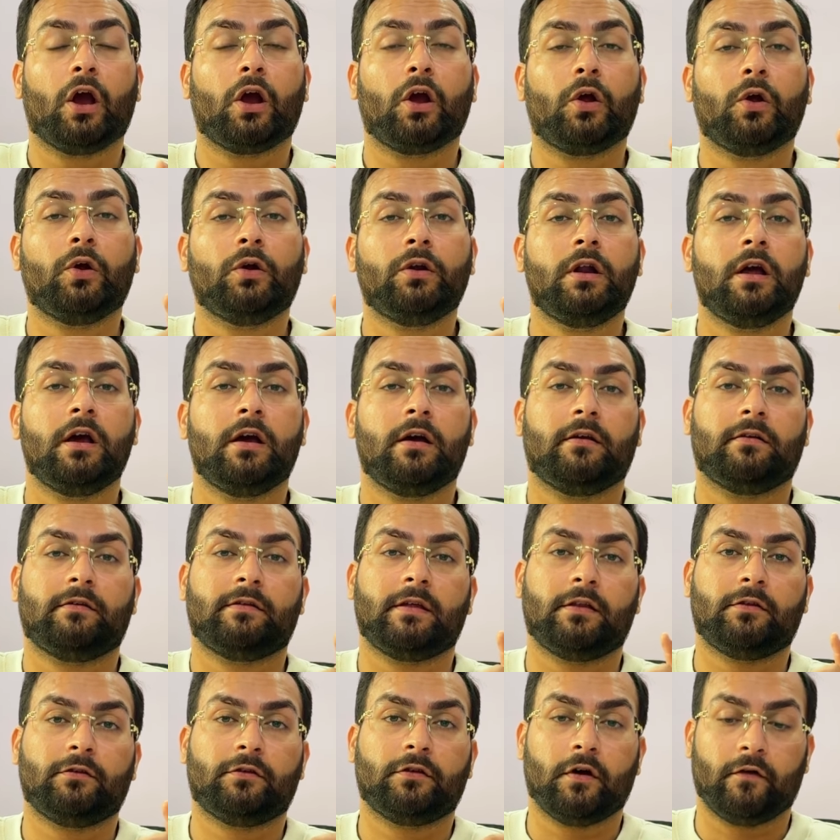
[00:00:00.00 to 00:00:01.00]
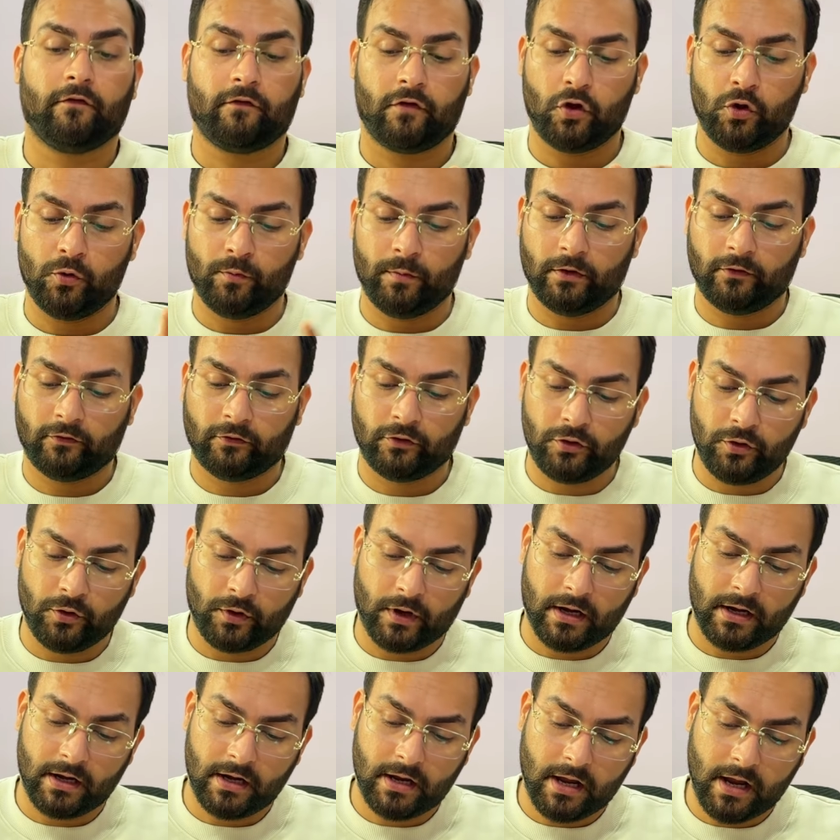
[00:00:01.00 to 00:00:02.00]
good sense of humor. So you
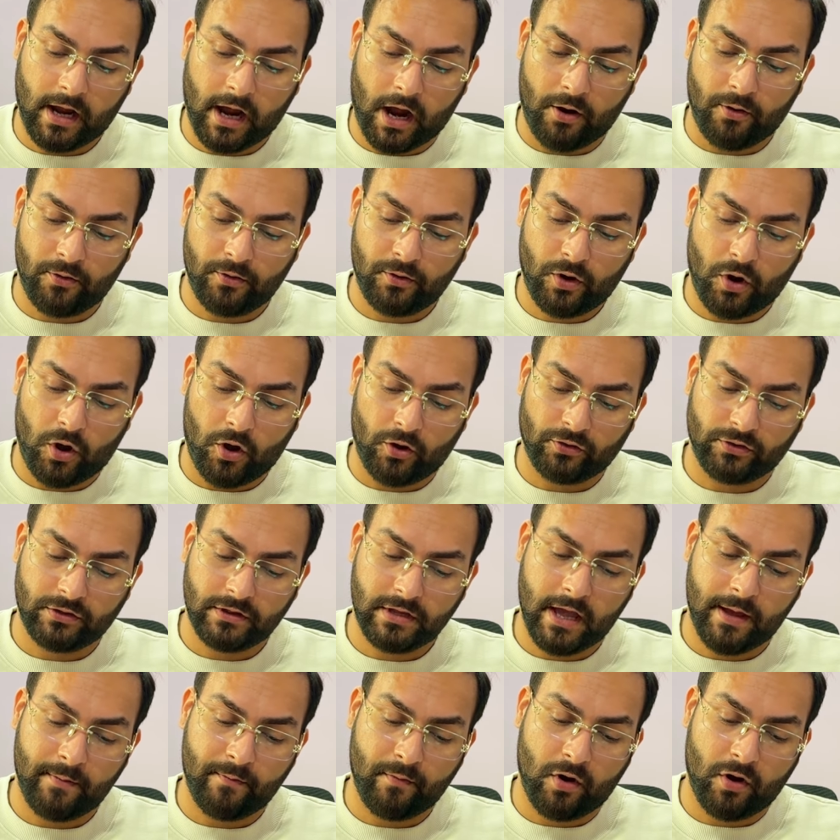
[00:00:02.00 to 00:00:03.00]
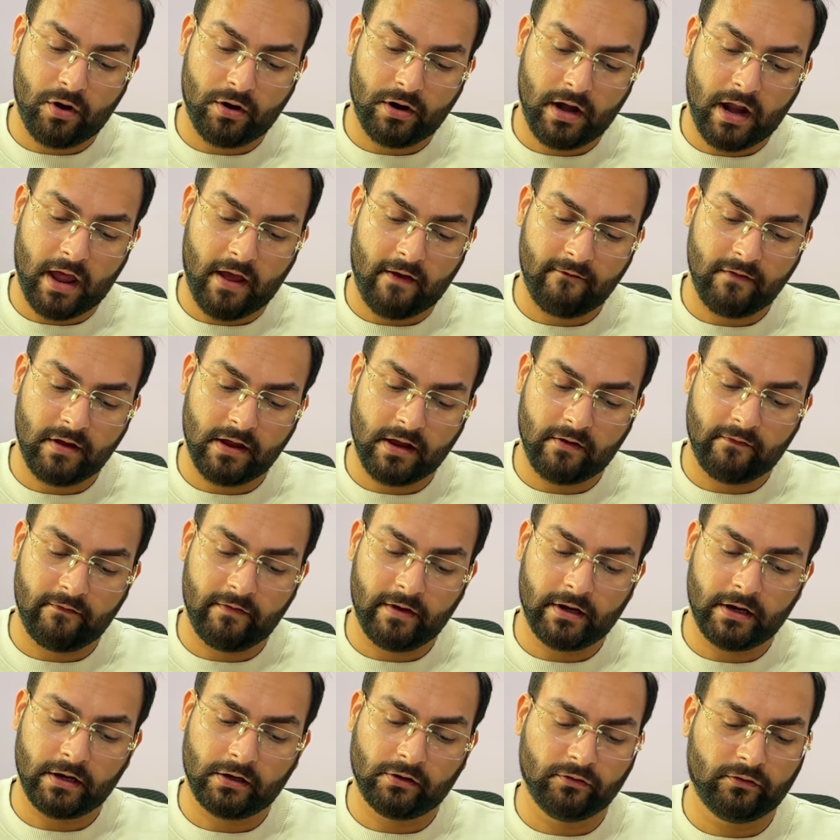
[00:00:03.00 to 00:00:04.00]
can count on them on having a
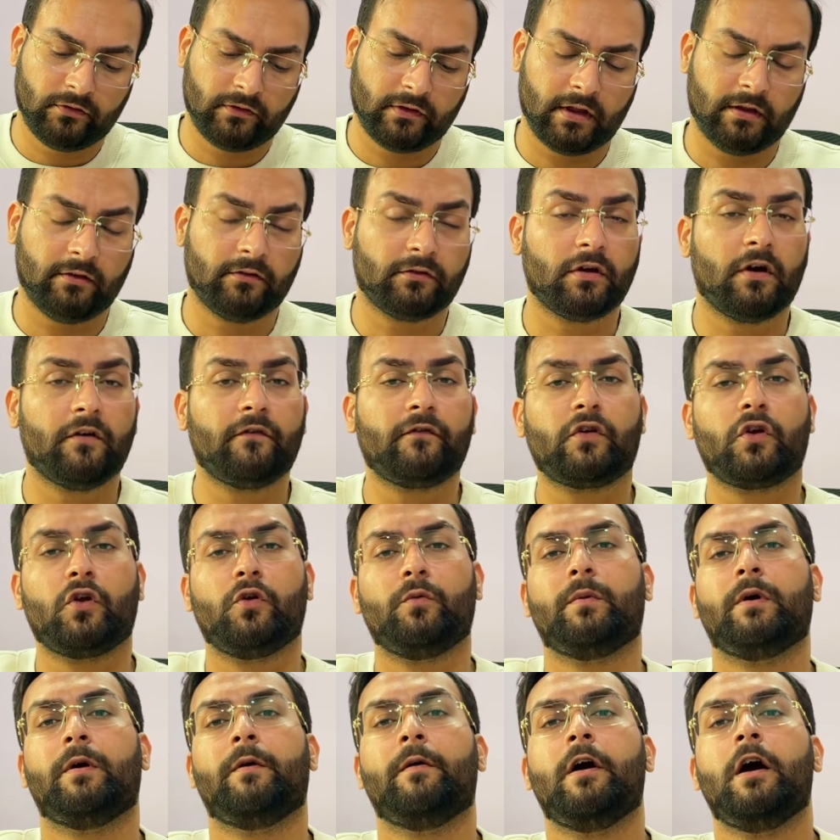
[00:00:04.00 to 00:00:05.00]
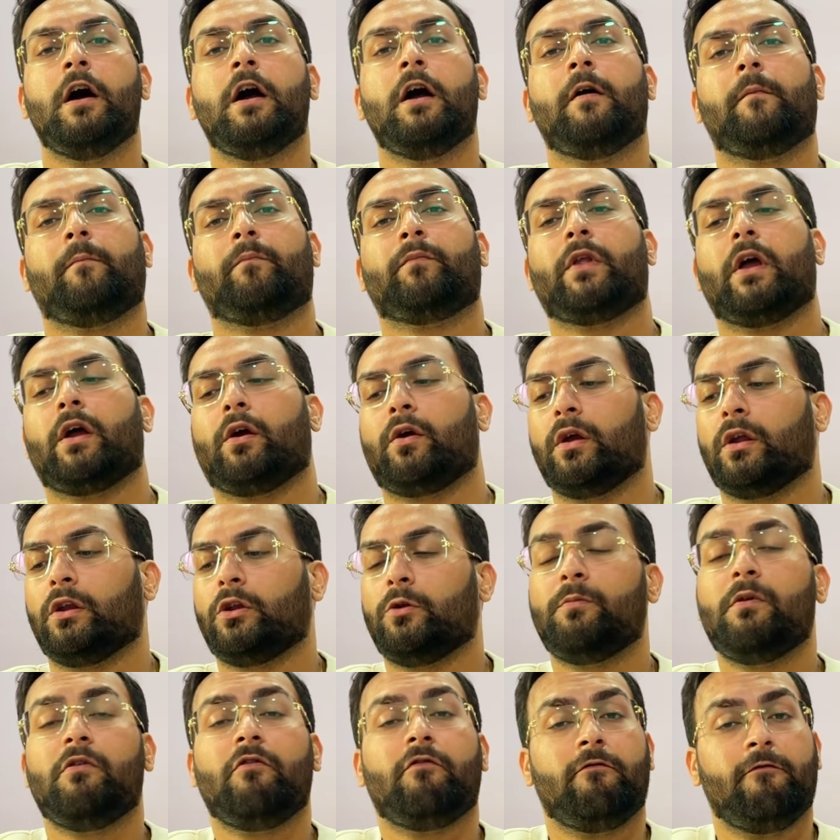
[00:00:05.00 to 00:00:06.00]
very good sense of humor. They're going to
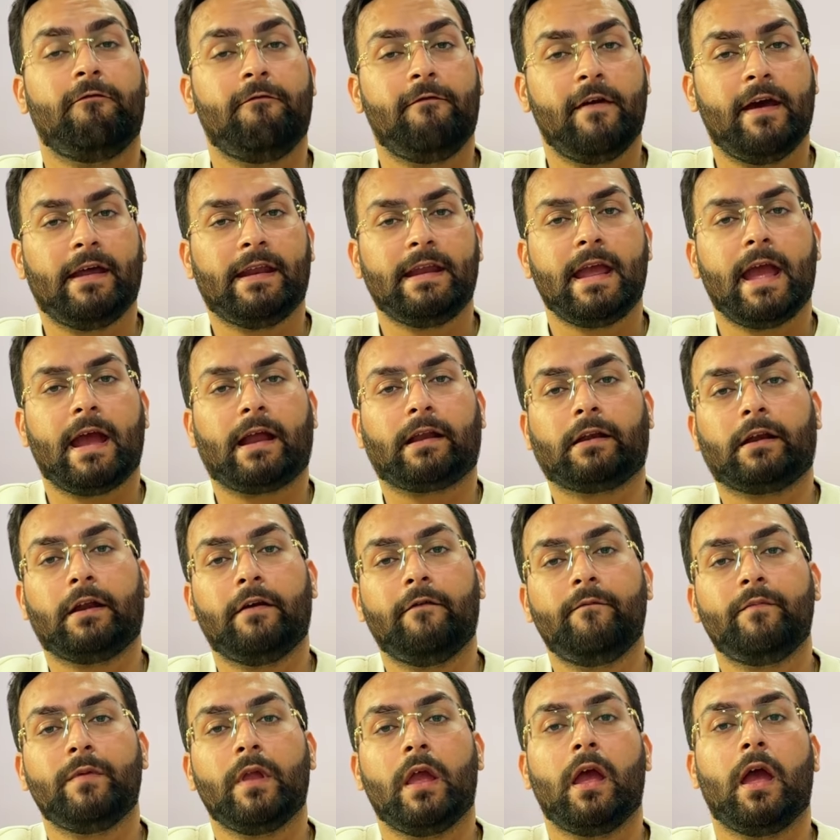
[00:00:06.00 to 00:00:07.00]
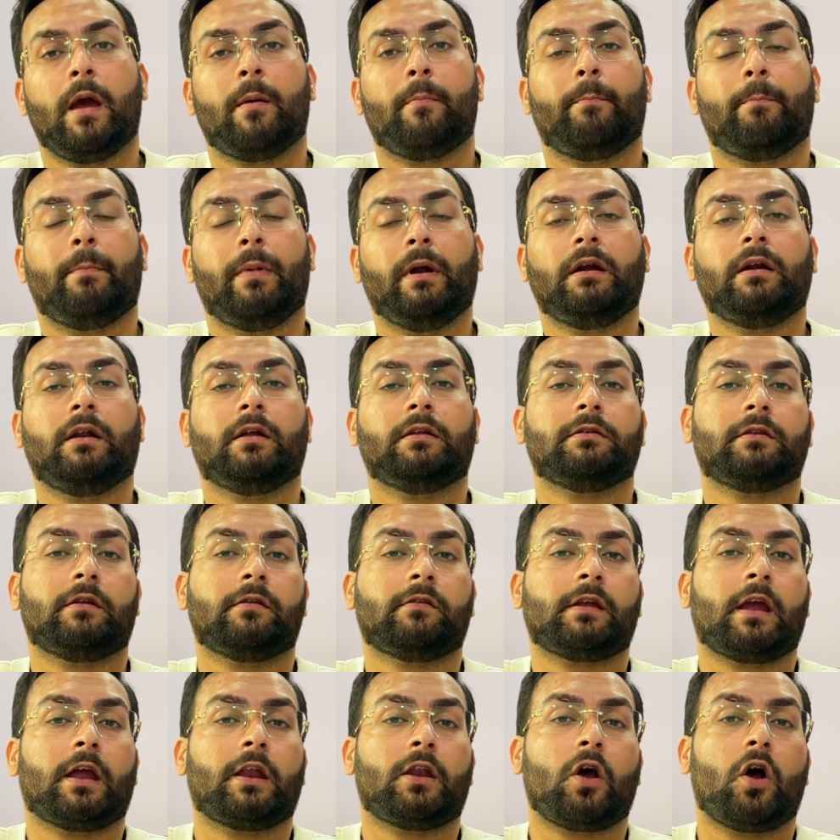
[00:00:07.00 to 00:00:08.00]
be very active, but
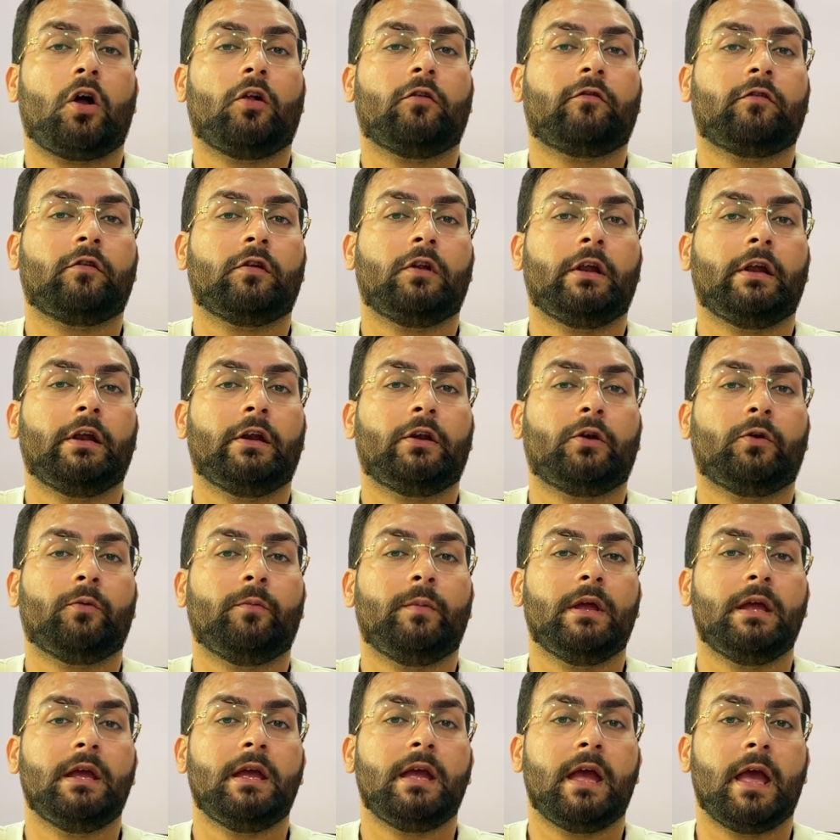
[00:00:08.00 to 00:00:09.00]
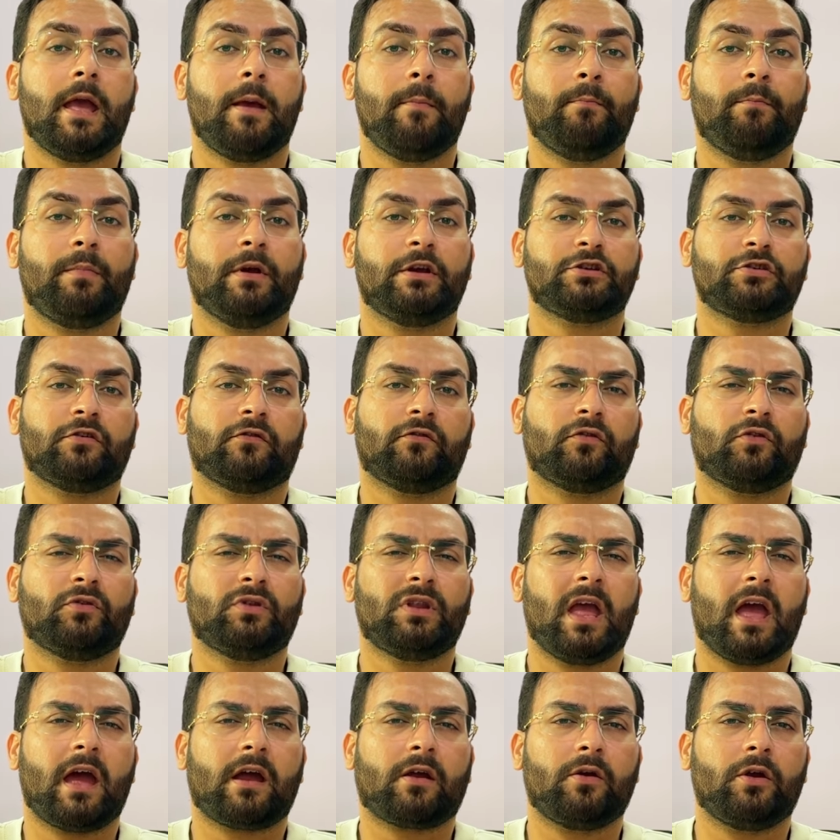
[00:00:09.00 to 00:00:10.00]
this can also lead to be impatient. So
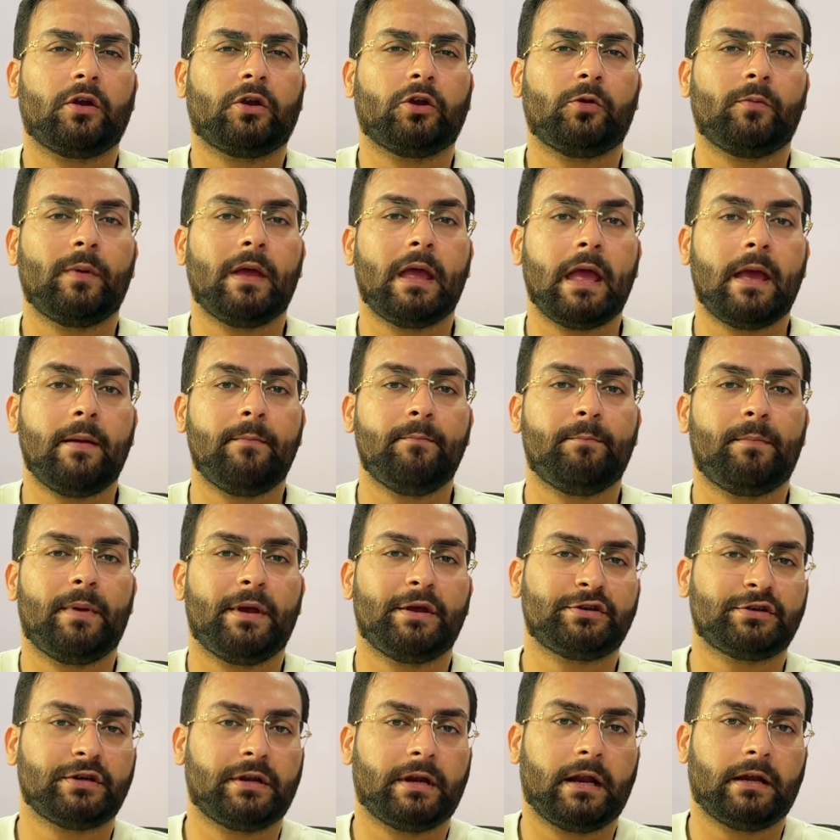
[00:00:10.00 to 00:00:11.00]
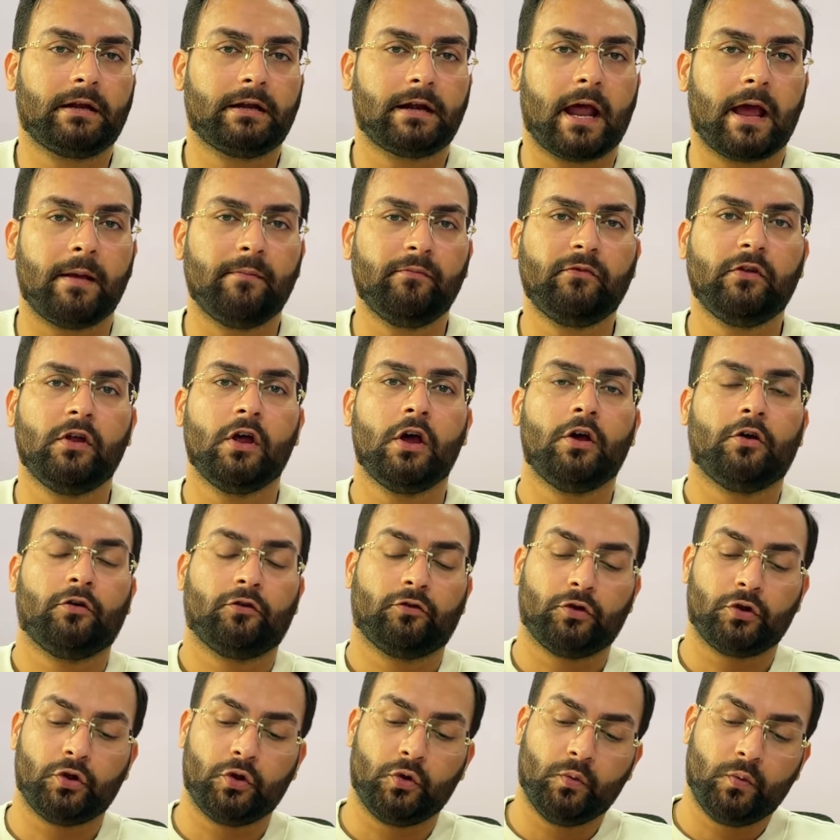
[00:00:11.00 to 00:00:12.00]
they are going to be impatient at times.
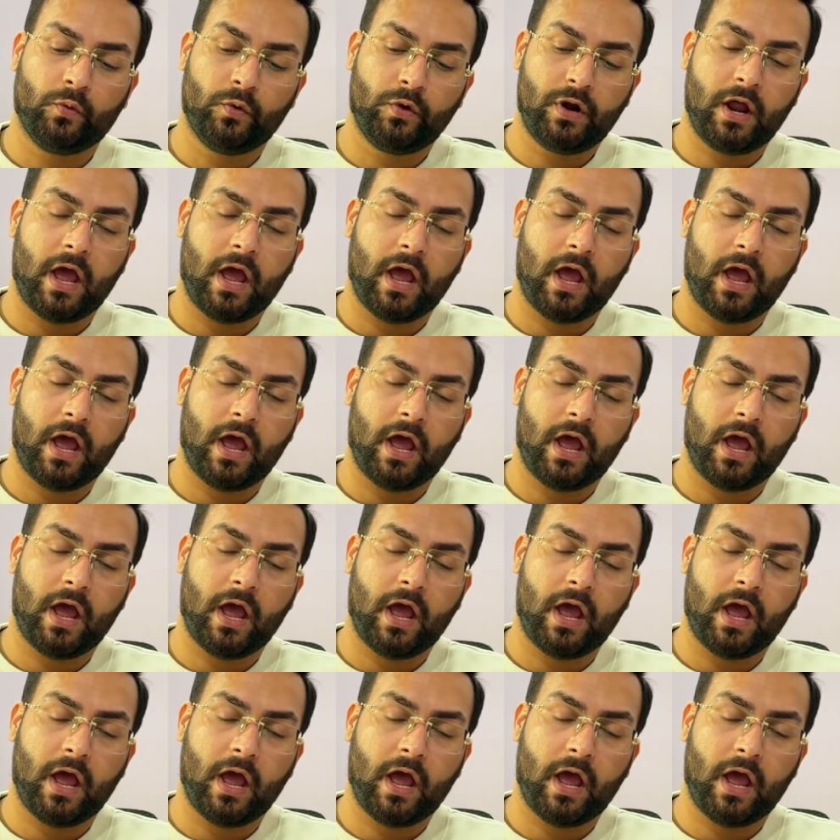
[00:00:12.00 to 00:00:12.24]
So you would